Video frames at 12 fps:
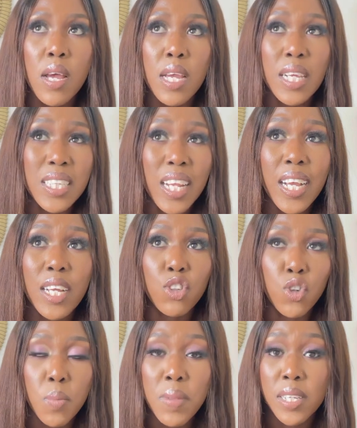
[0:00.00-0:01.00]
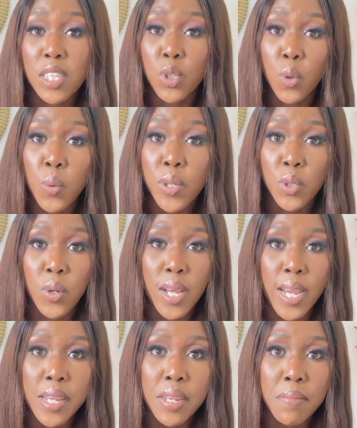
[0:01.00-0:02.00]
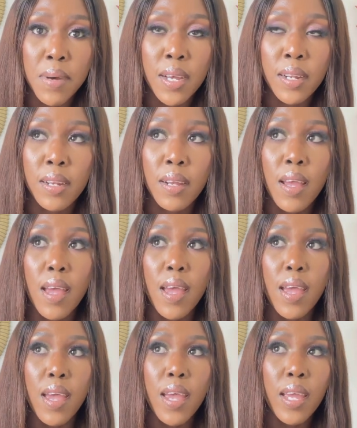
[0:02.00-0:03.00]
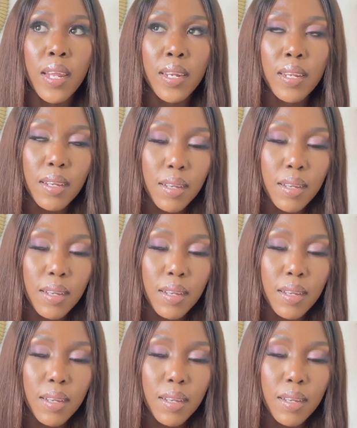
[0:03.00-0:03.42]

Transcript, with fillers: It's like a job that is always on high demand. And